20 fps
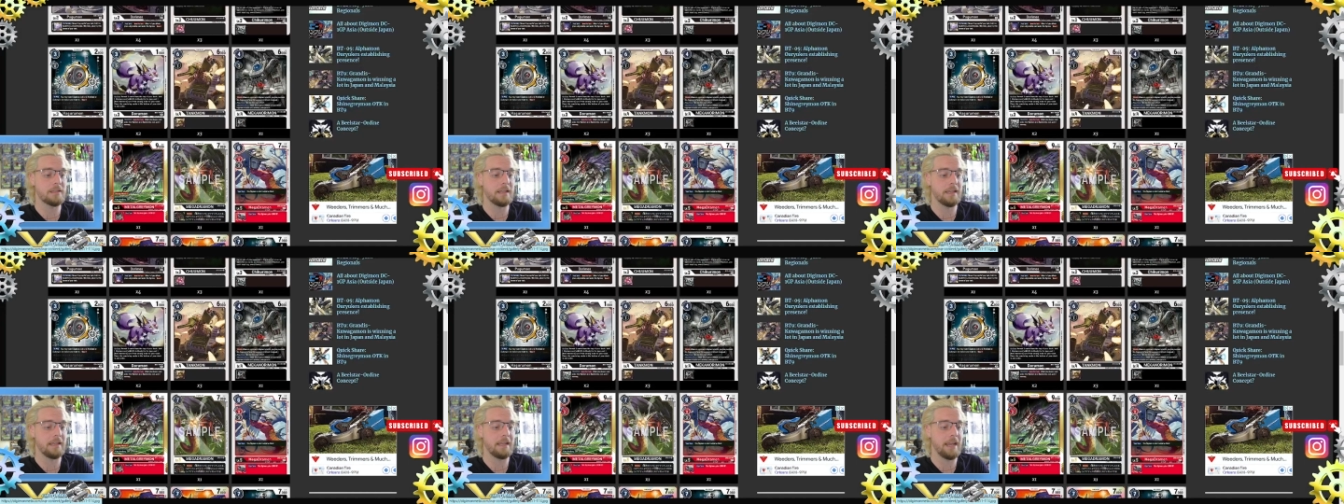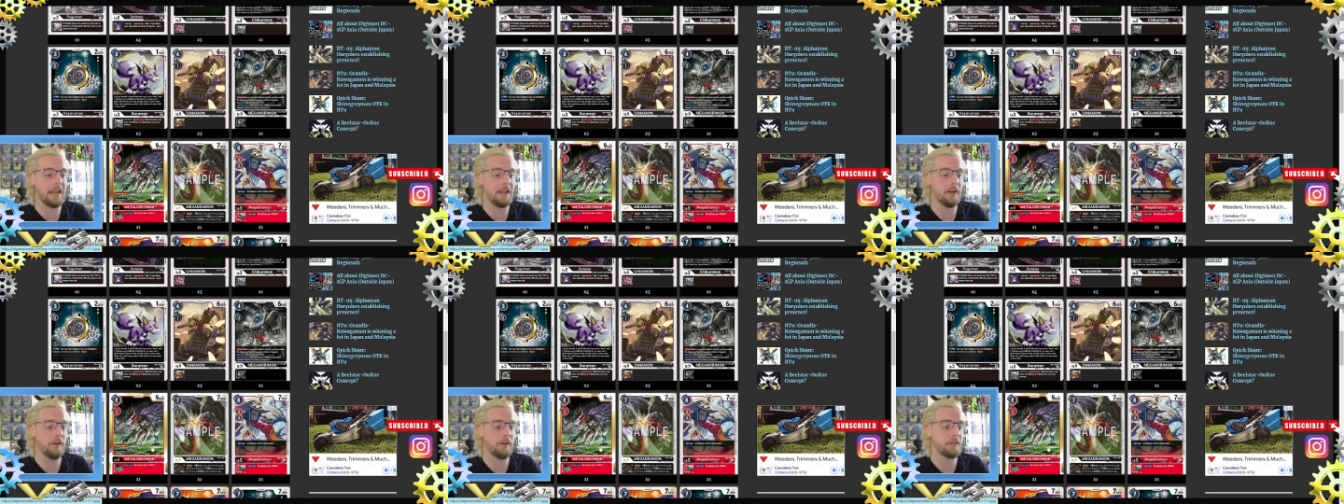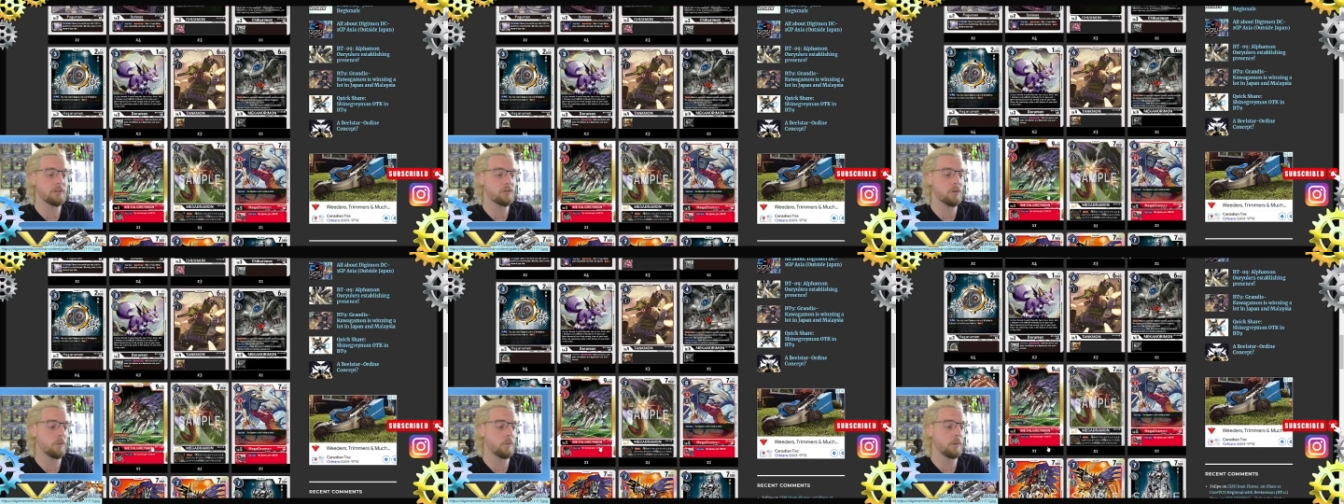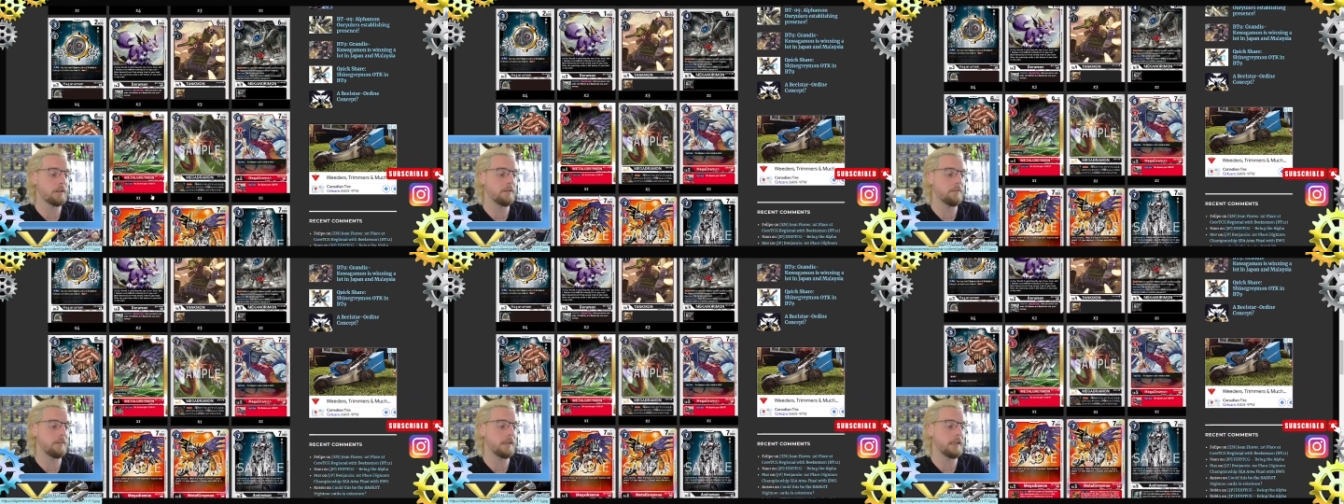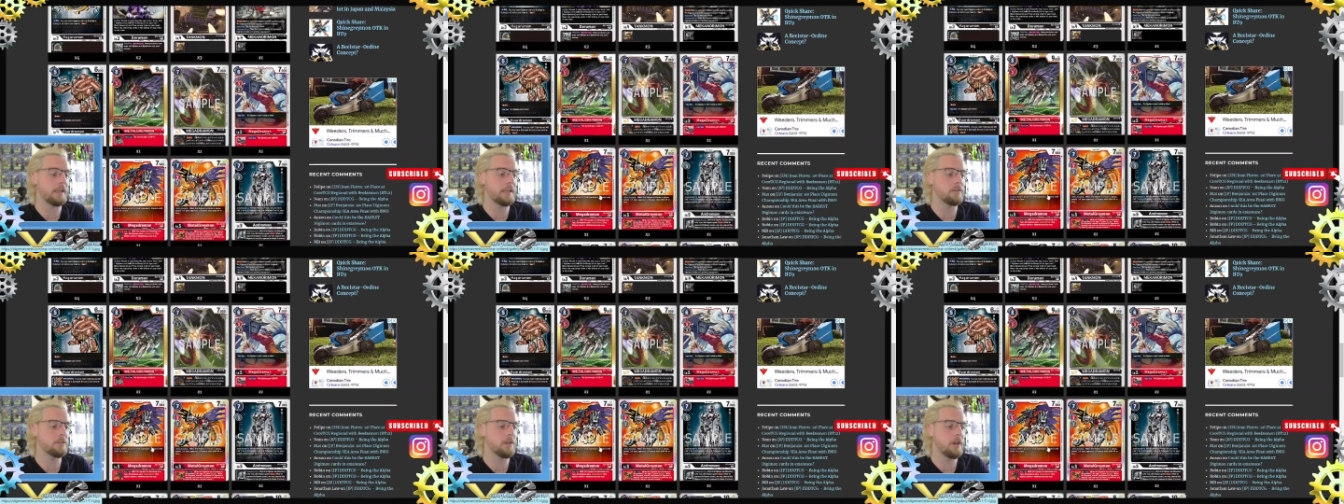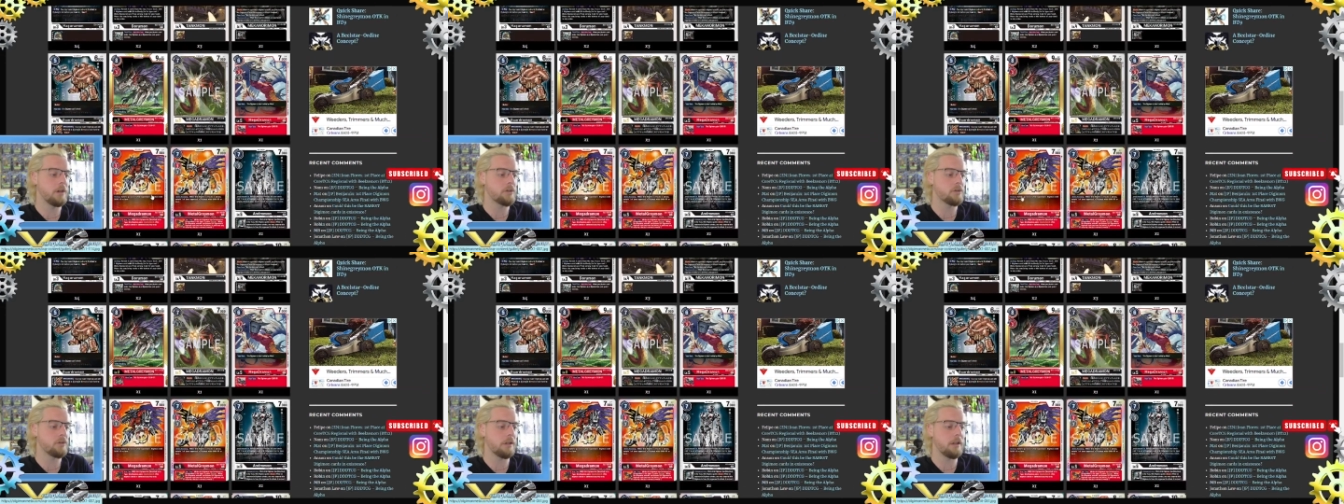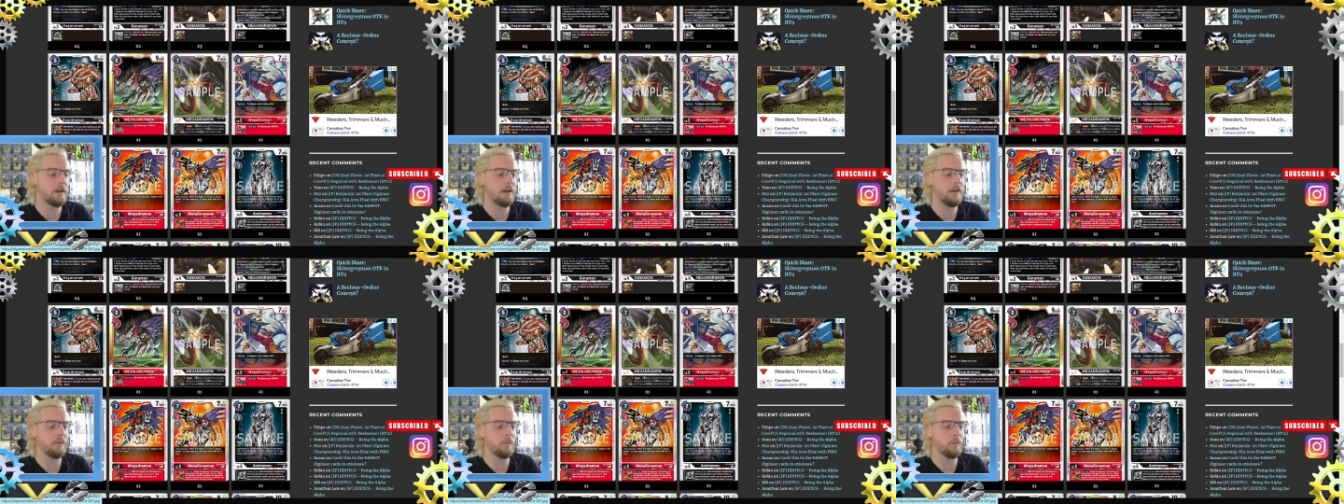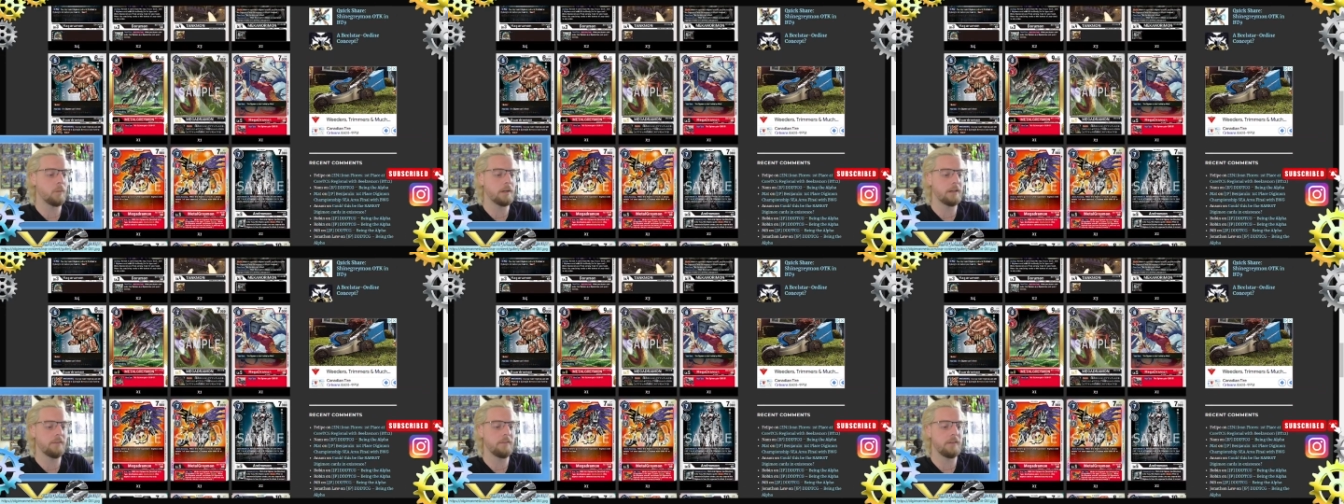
inherent, so 1 of each. So a lot of 1 of